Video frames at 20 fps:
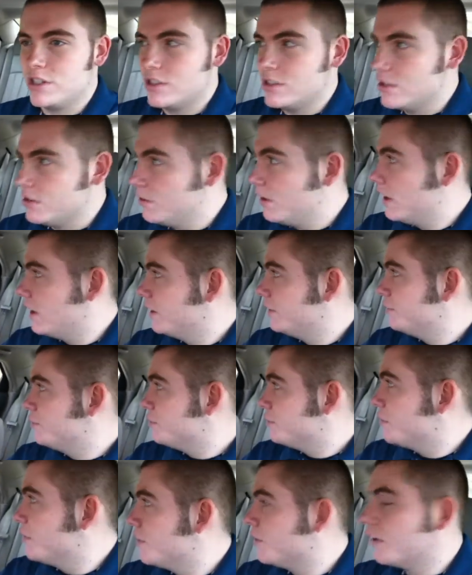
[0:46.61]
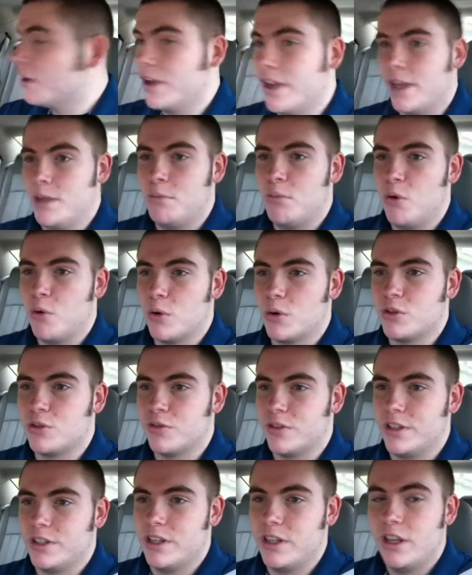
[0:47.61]
So I drew her a
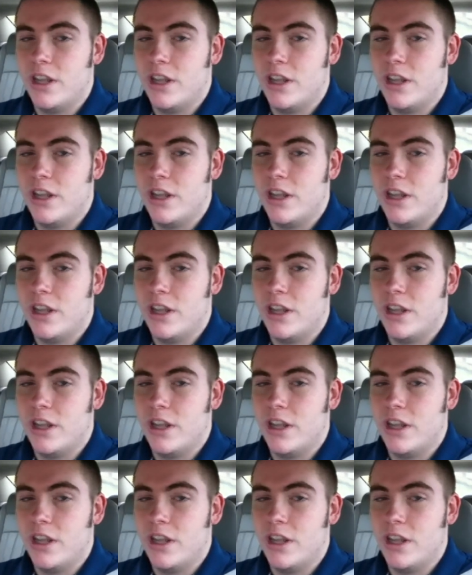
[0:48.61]
portrait,